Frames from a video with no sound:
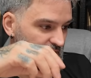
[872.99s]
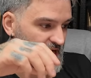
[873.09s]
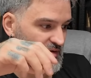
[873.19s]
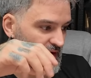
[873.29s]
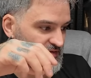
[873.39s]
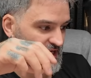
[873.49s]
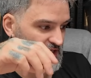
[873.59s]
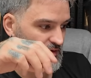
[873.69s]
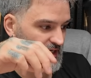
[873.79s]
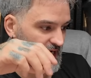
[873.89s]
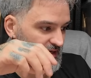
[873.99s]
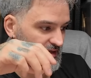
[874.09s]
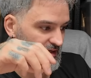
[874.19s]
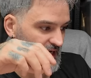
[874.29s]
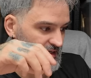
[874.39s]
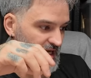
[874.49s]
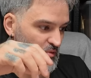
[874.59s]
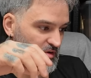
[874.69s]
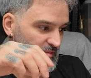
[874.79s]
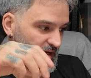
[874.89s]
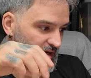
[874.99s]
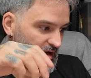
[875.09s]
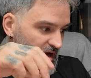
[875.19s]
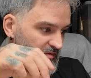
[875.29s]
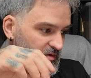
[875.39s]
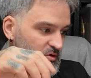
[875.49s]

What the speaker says: Anyway, thank you again and helping me in life.